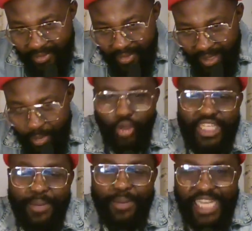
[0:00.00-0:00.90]
Because
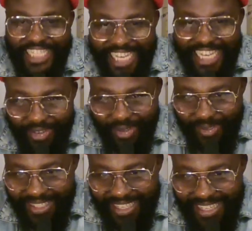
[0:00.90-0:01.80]
I'm their general.
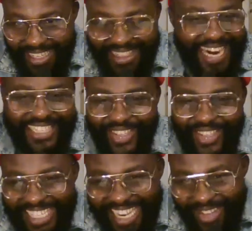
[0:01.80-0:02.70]
There is
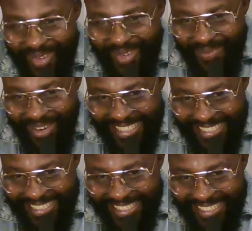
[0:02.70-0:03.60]
nothing they can do about
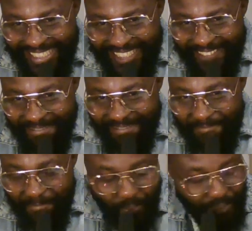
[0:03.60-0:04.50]
it.
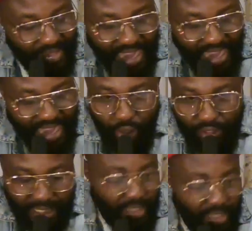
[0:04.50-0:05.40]
Now you
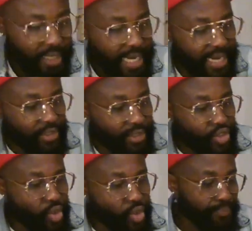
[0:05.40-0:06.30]
understand. Now let us
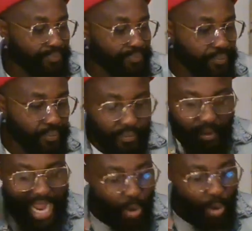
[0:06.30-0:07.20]
go.
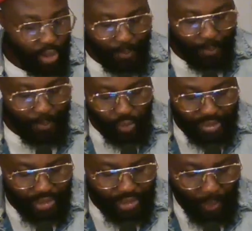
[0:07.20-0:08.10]
I want you people to see
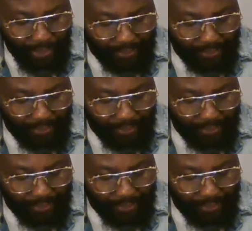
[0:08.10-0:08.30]
something.